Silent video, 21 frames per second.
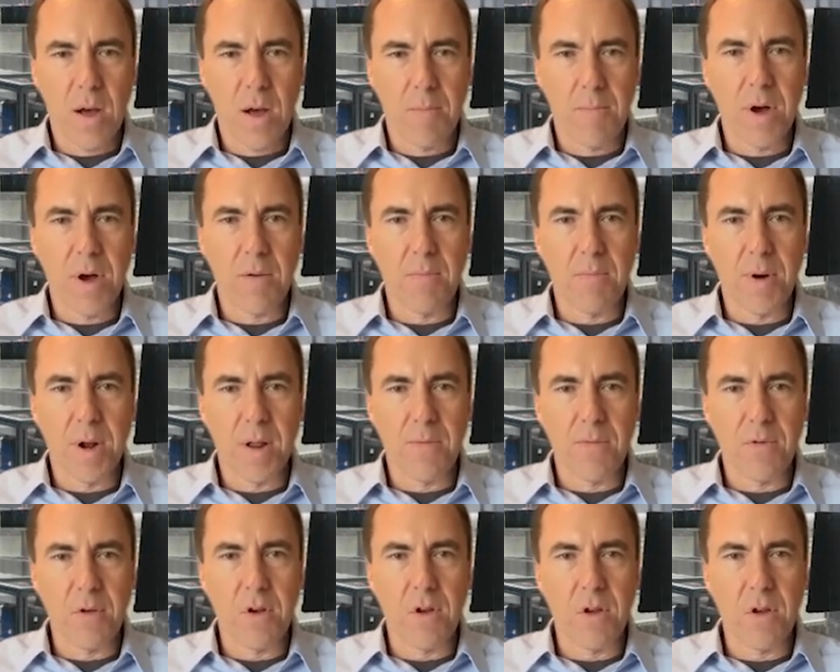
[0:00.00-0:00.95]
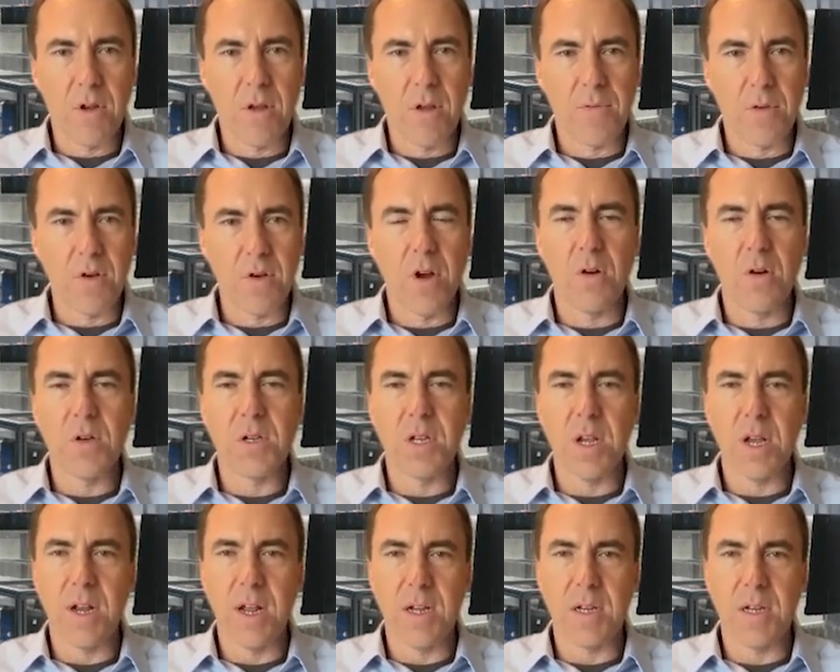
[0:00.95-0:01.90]
But if you don't
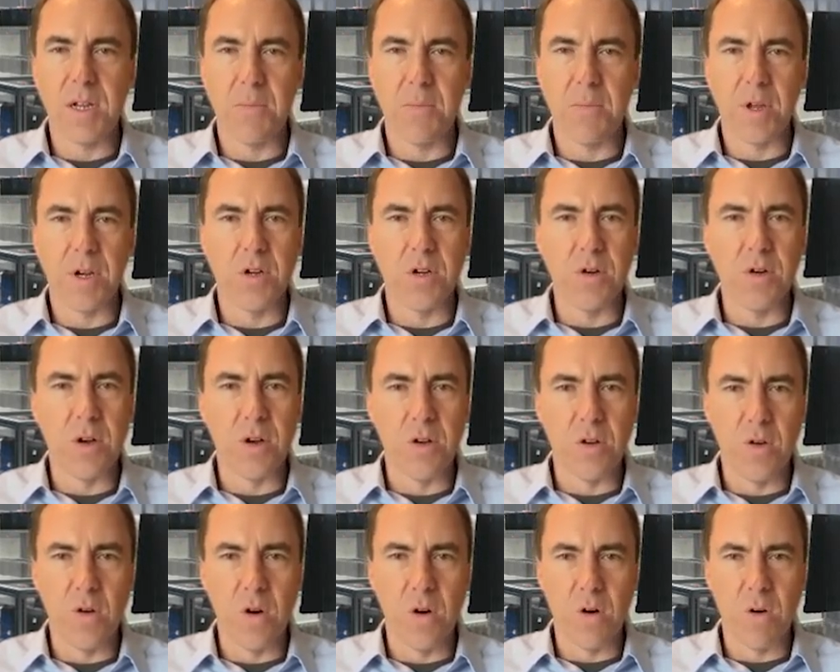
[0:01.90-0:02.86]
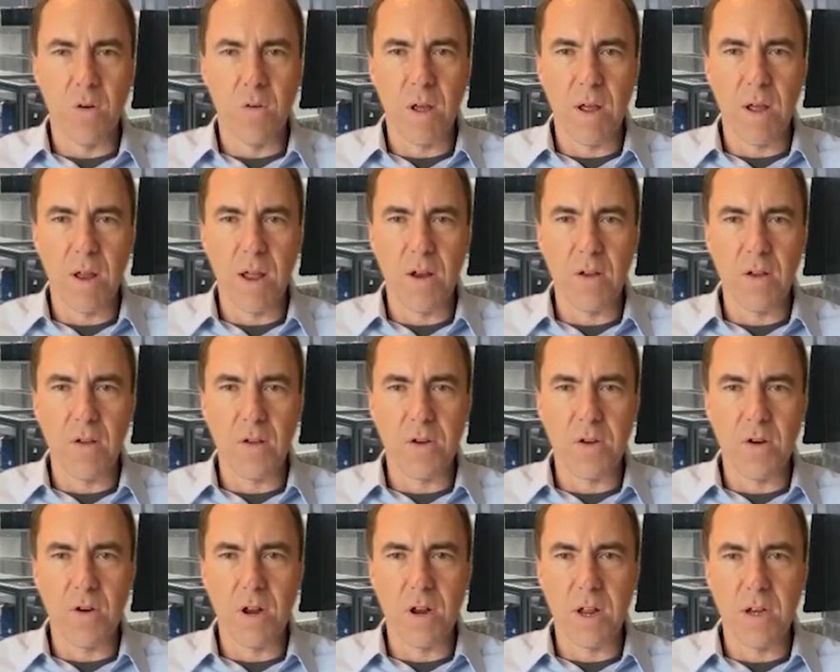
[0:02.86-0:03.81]
see it as something to endure and you
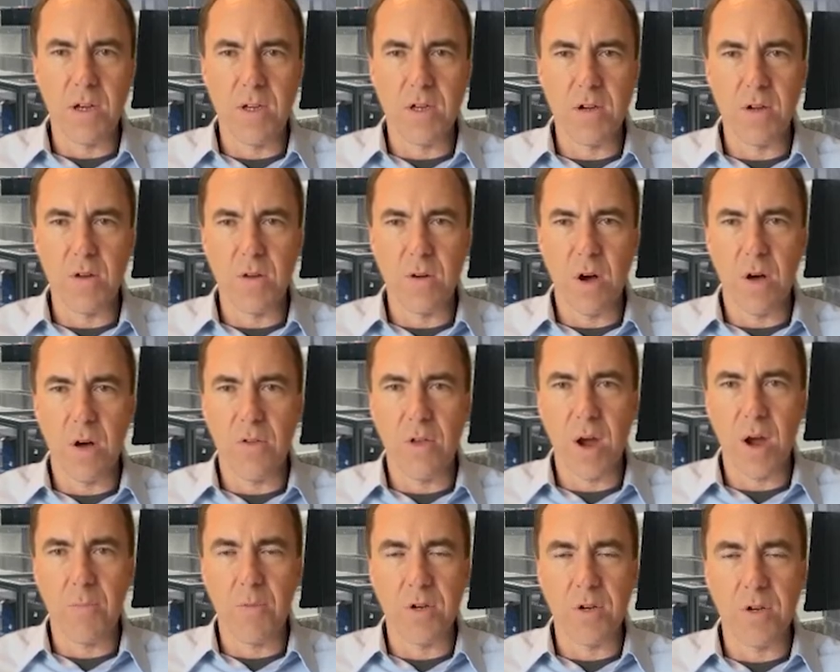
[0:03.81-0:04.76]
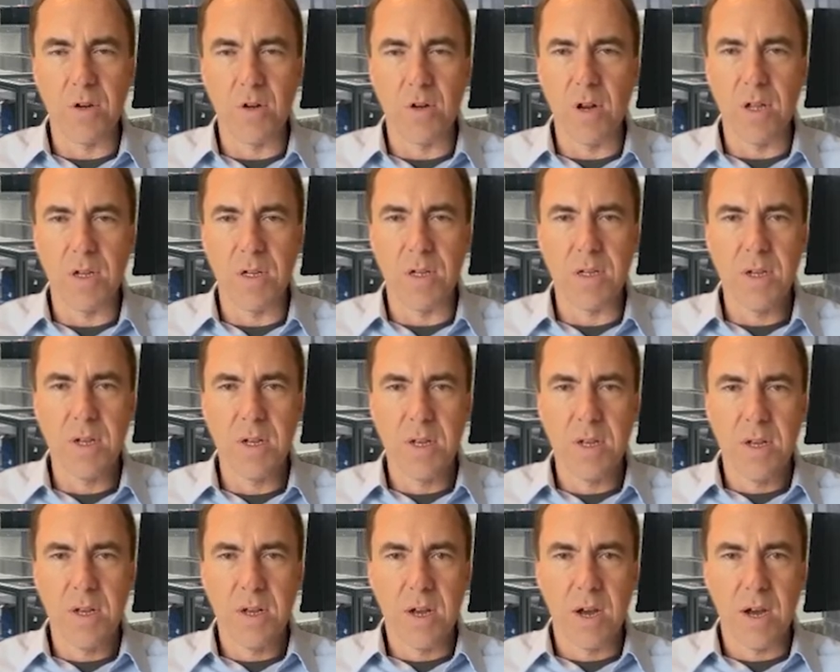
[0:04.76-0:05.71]
turn it into all the opportunities,
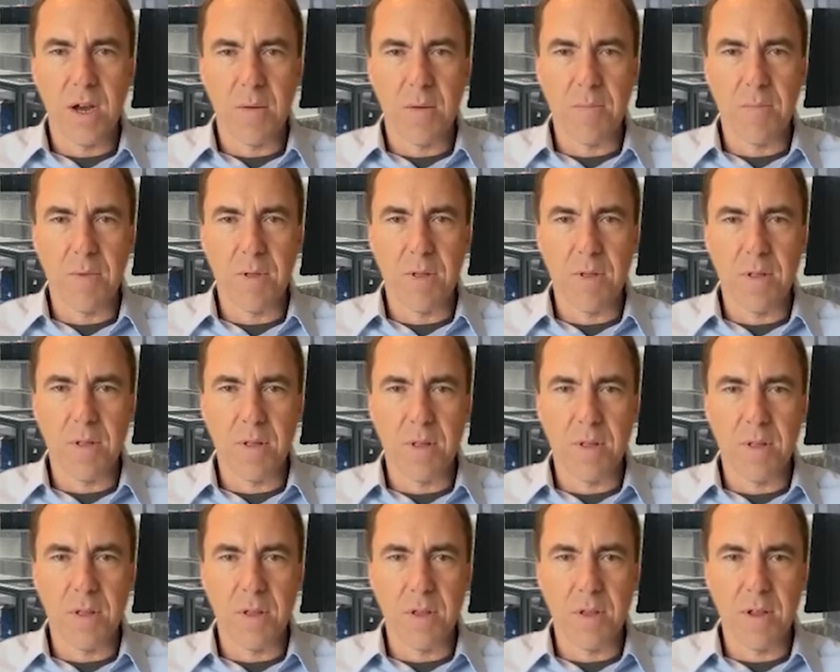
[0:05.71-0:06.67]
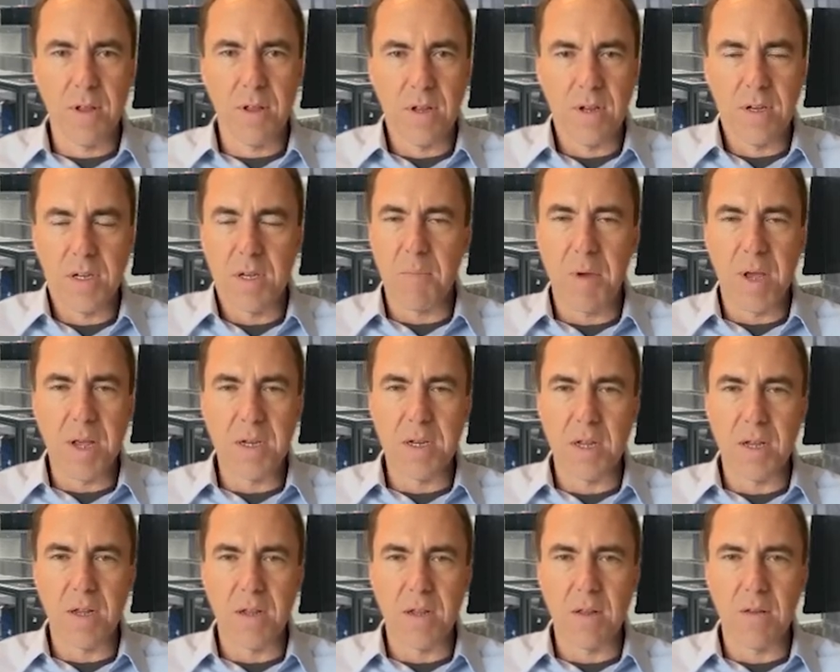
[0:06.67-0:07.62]
it's
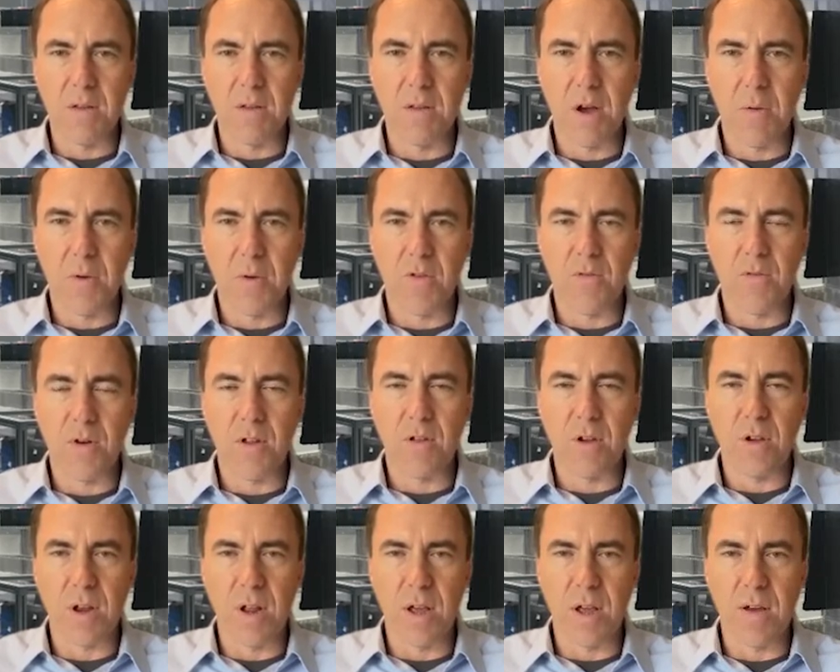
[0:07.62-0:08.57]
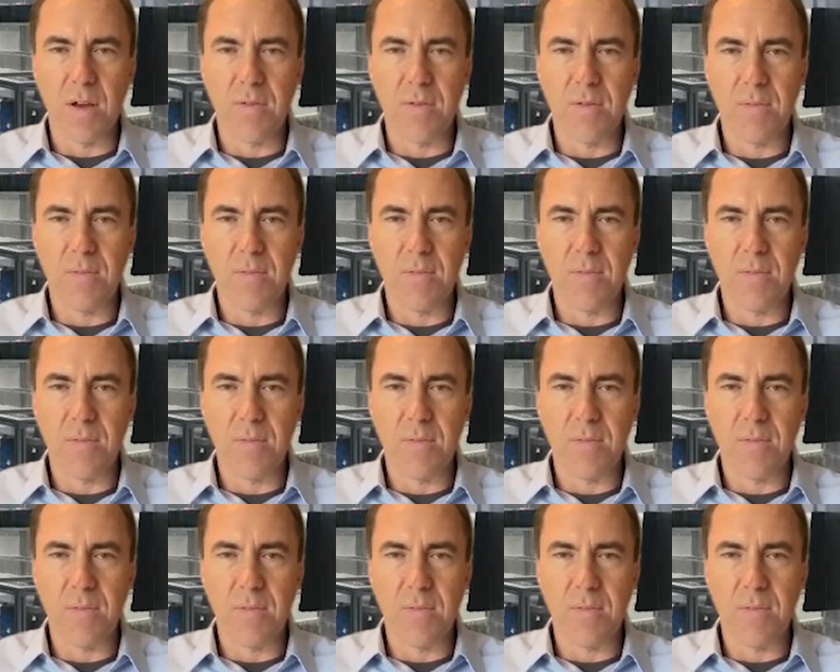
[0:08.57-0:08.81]
amazing how much fun you can have.